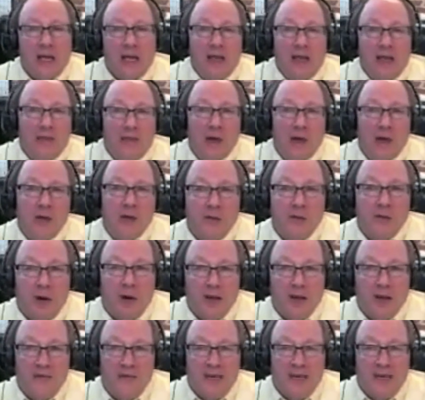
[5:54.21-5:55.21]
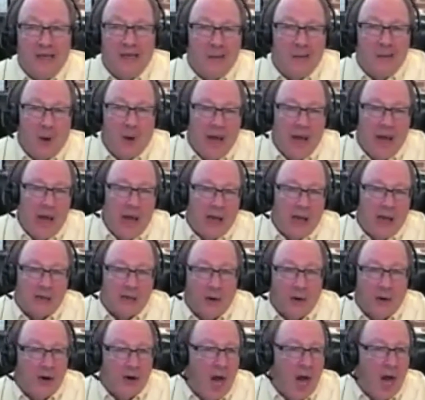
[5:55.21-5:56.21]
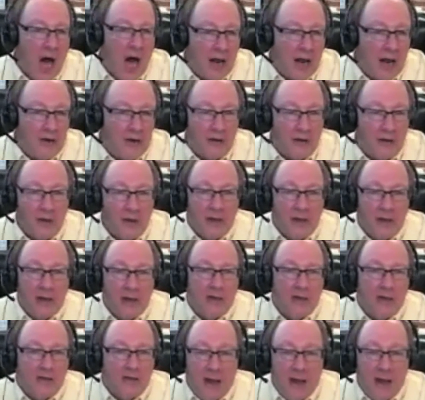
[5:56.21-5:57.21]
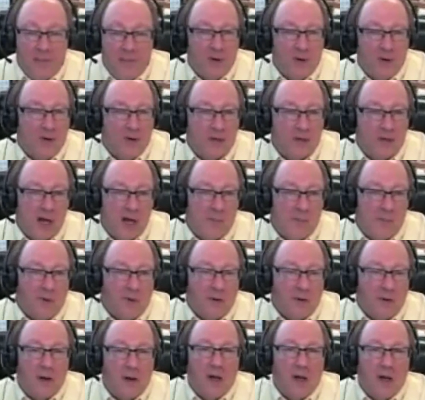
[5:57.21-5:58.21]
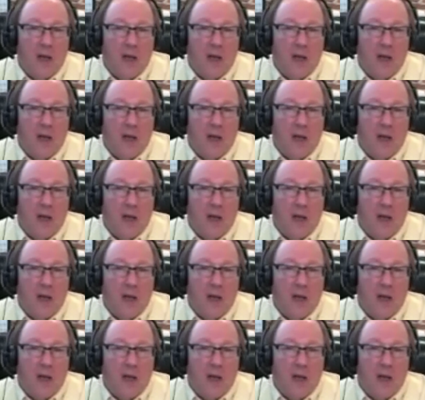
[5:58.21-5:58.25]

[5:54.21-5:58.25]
and those that are living in the past are not. And it's that pure and simple.